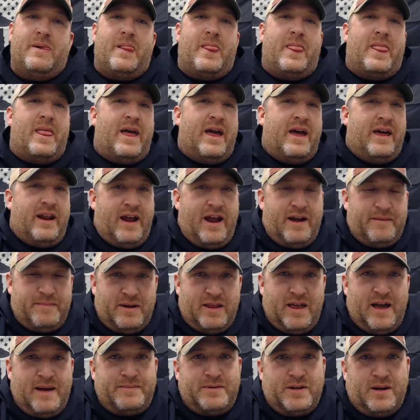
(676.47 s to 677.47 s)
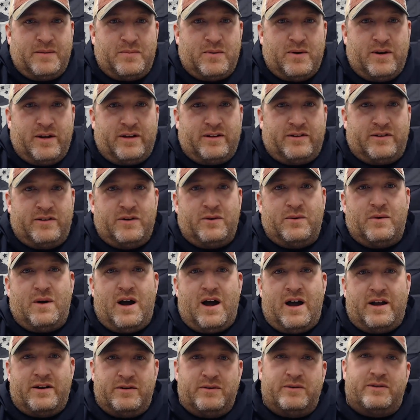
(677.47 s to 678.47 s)
and I have my laptop running too.
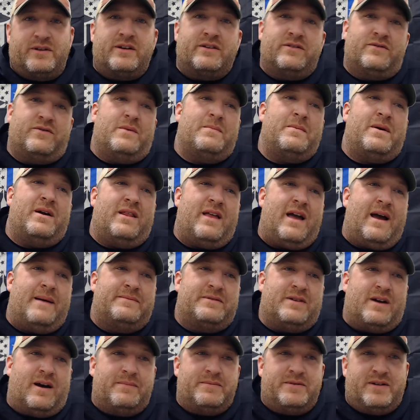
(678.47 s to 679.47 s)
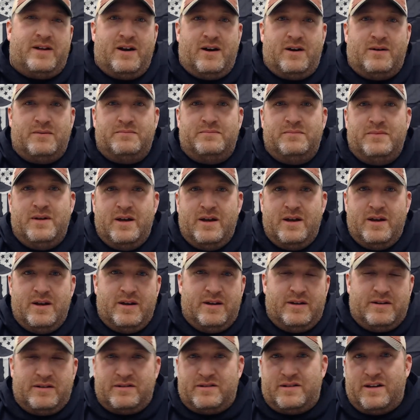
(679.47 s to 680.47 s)
I do things from my laptop to help
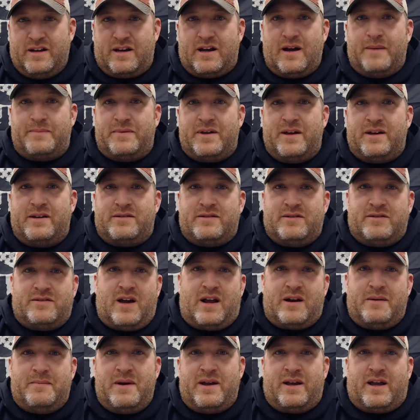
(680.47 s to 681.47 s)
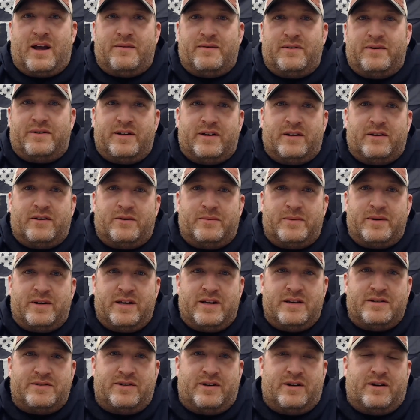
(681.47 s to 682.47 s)
sync up things and try to make everything a little bit
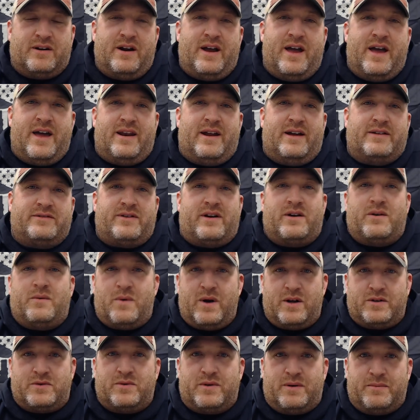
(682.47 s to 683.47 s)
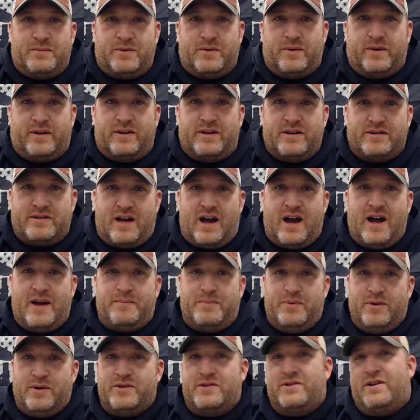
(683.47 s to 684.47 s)
easier, and I try to watch what I'm doing because I
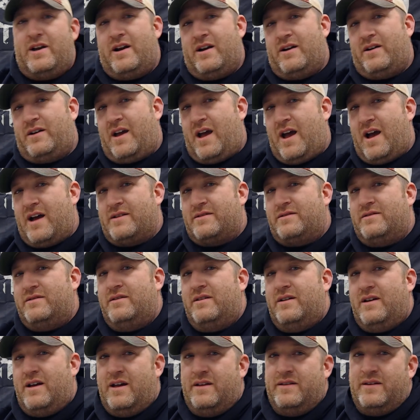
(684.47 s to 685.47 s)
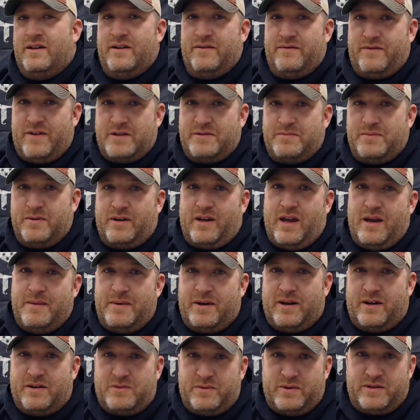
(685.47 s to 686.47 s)
push Aircast and then Facebook
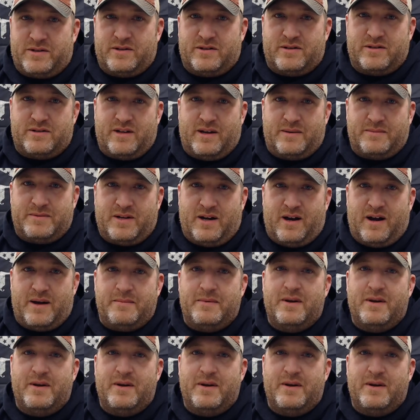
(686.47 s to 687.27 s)
Gaming and Twitch at the same time.